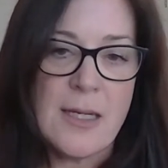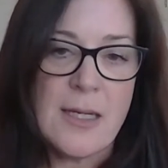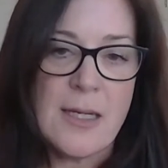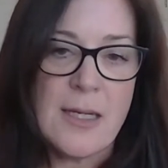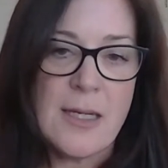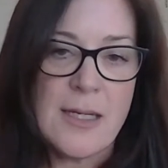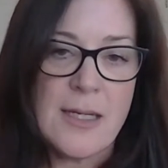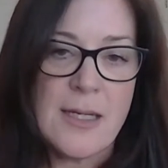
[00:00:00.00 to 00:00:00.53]

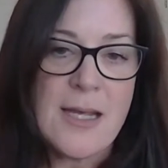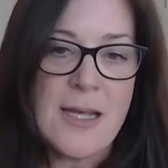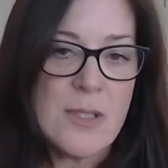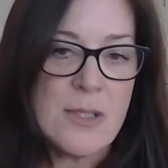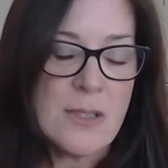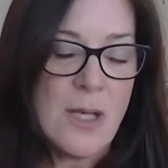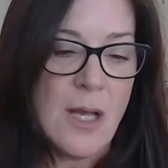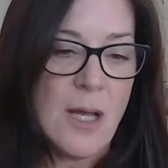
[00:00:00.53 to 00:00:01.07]
And
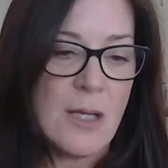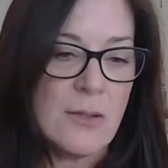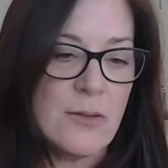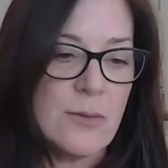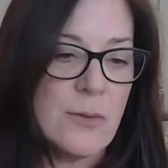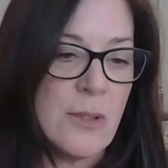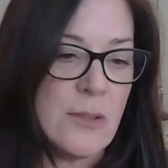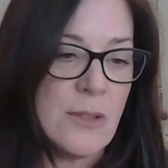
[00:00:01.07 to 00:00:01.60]
as we
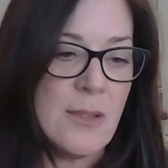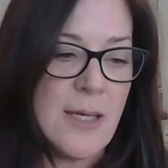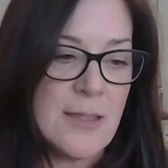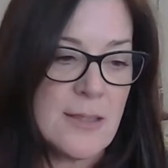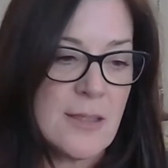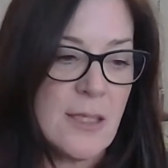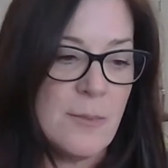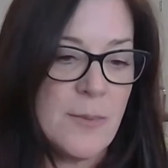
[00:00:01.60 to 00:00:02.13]
saw
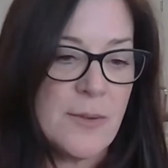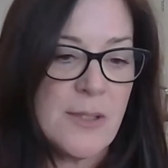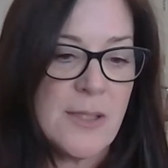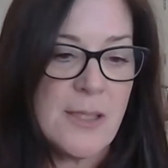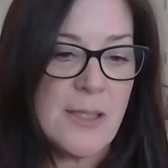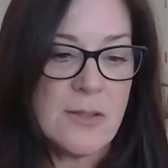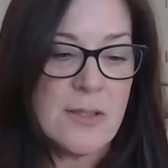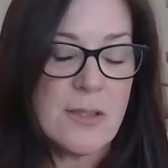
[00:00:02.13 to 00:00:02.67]
throughout the
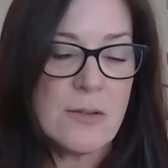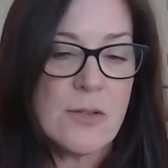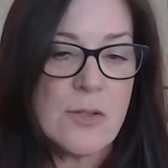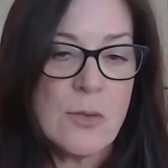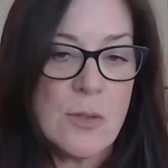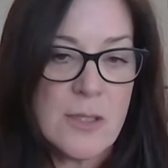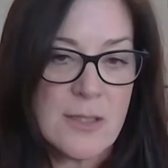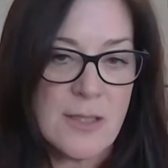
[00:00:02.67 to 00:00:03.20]
last couple of
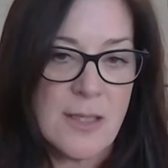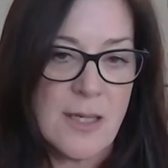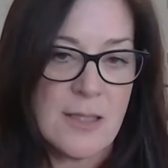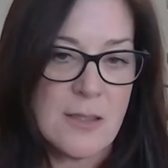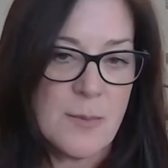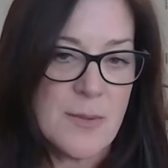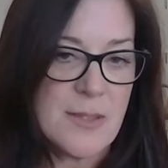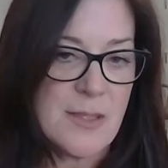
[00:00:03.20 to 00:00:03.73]
years,
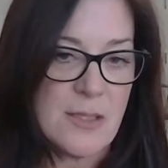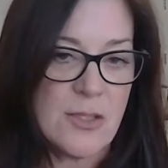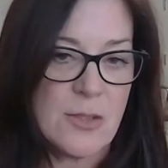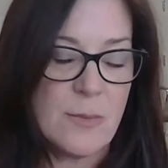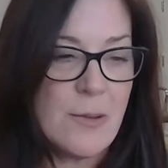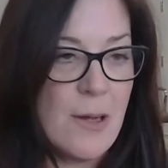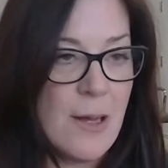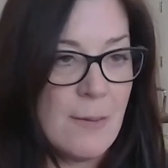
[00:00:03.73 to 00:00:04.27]
sourcing has
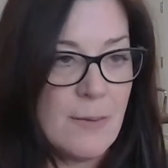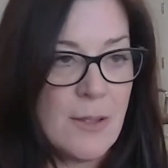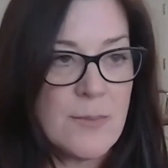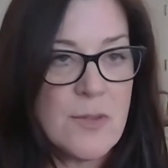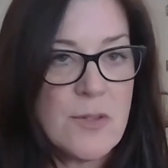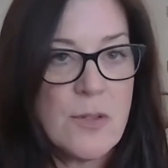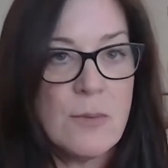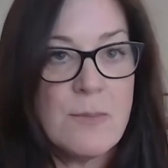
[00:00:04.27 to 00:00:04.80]
been such a
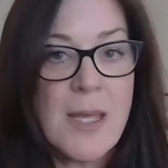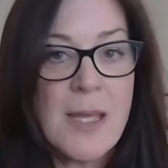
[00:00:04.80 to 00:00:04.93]
problem.